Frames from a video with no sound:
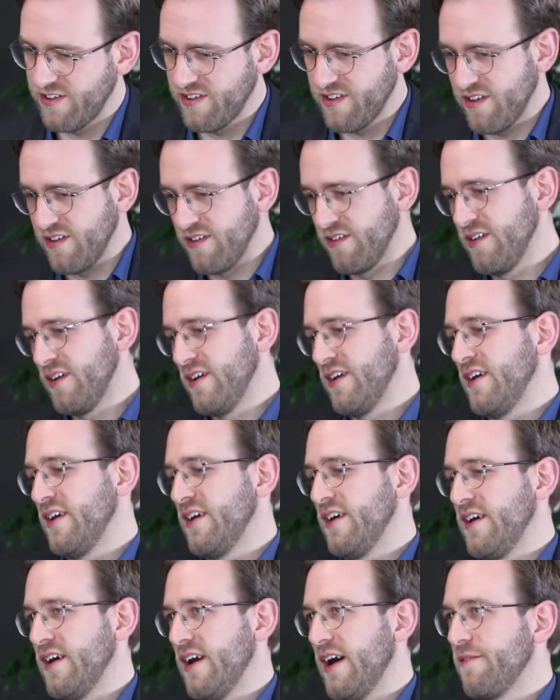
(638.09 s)
So
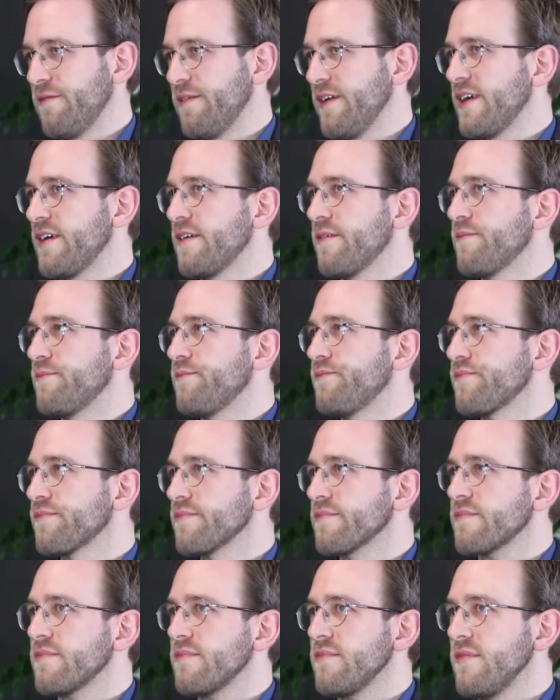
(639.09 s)
I think
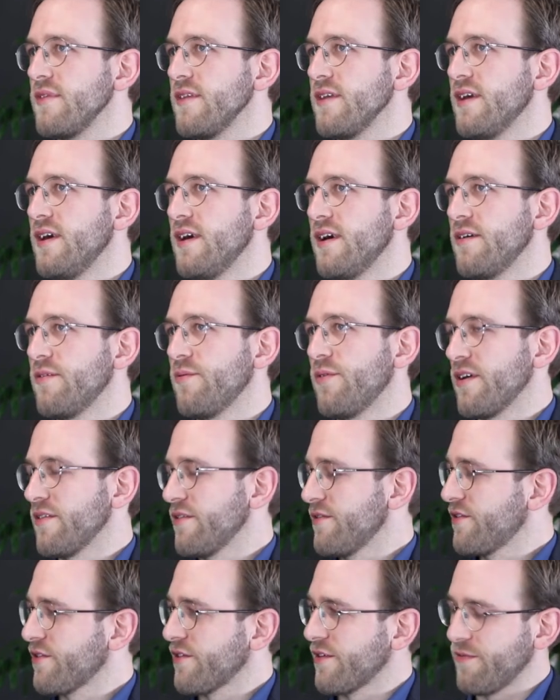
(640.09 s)

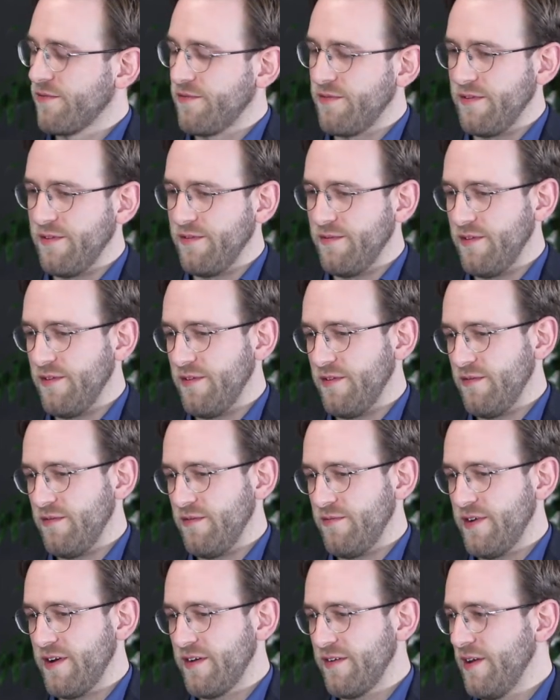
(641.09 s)
one sort of
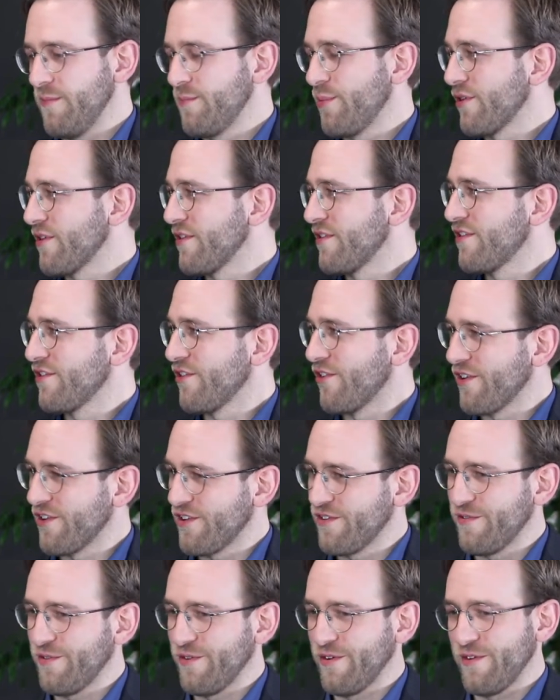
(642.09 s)
very important
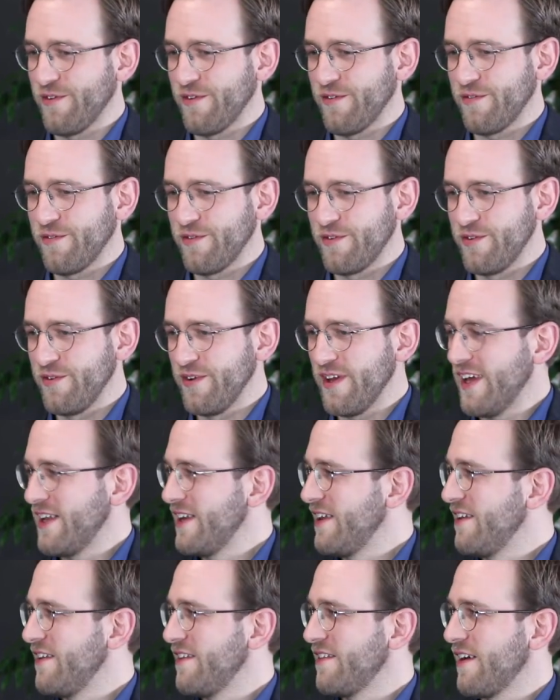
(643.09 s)
source for doing
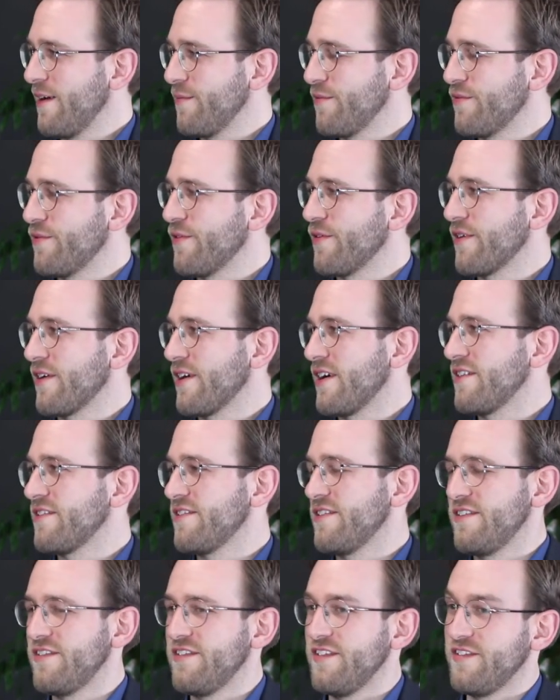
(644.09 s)
any type of
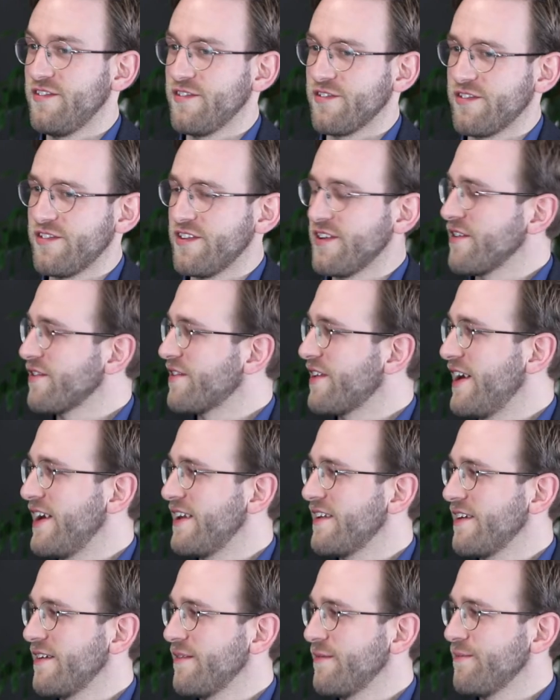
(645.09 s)
forecast is your sales
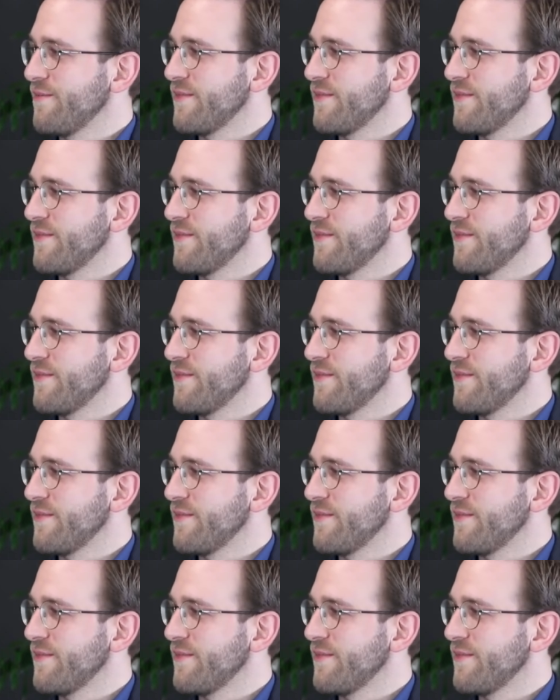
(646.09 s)
data.